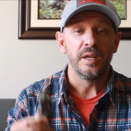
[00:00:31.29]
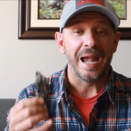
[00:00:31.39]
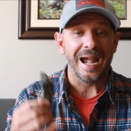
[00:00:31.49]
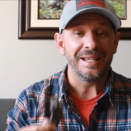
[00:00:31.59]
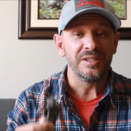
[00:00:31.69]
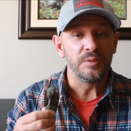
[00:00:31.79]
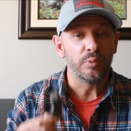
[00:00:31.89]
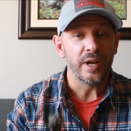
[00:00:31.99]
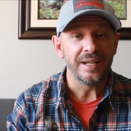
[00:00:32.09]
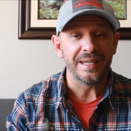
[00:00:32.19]
acids
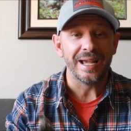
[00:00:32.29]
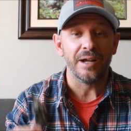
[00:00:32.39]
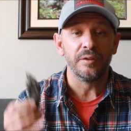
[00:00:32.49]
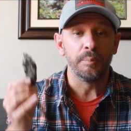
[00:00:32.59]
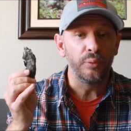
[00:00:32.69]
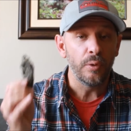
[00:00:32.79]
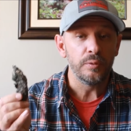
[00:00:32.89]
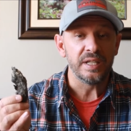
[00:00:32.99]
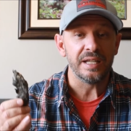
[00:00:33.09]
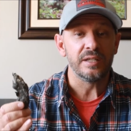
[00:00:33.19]
break down the
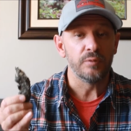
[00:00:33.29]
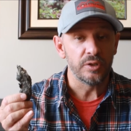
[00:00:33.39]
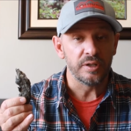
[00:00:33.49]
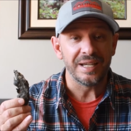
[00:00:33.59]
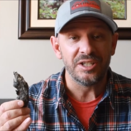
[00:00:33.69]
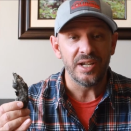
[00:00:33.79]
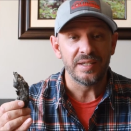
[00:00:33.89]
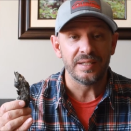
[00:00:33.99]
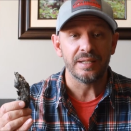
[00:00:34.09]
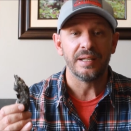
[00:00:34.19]
proteins which are
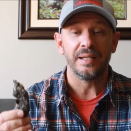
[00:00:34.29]
digested.